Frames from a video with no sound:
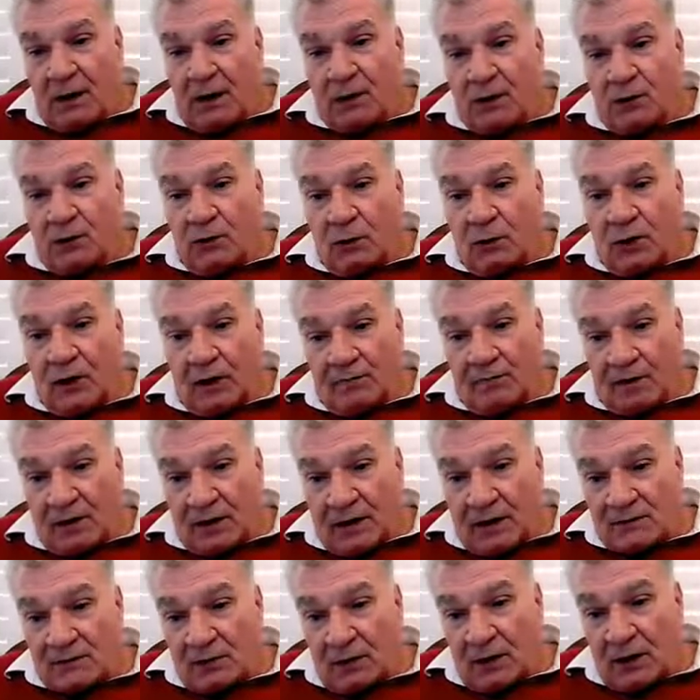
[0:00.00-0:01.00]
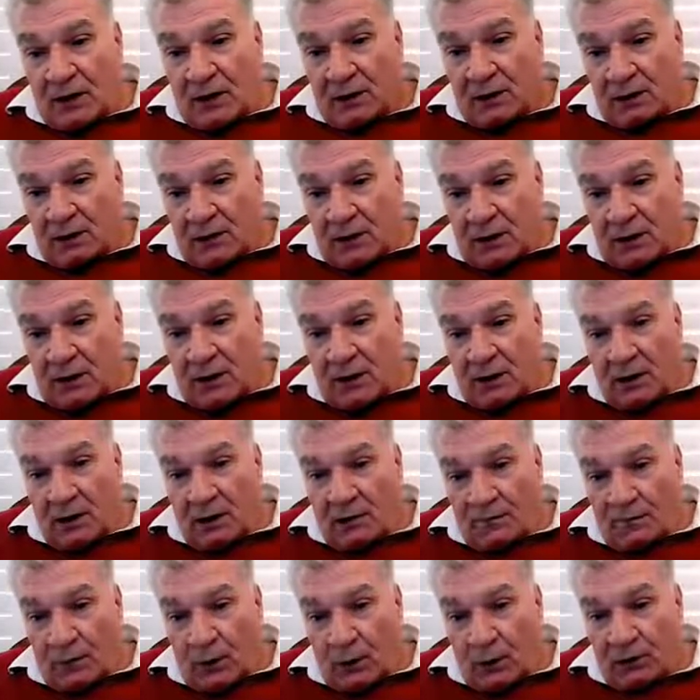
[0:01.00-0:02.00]
you have a resonant
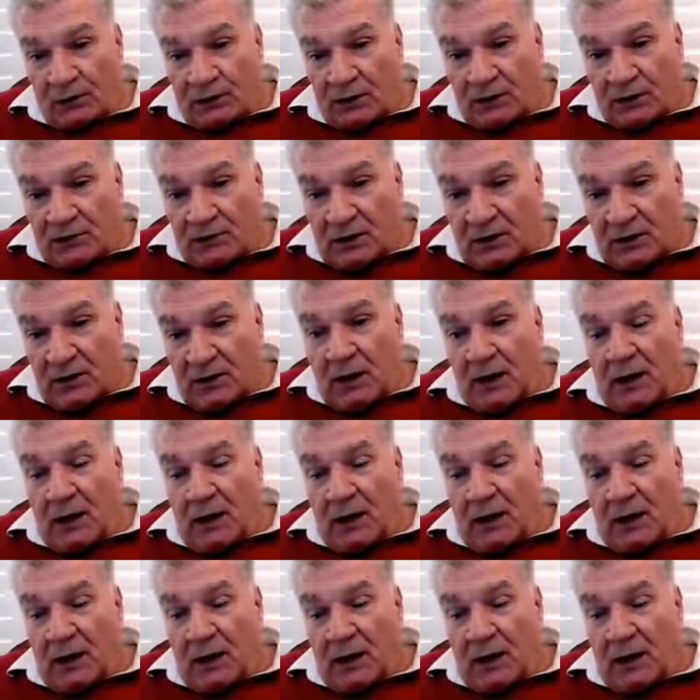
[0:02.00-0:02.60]
voltage,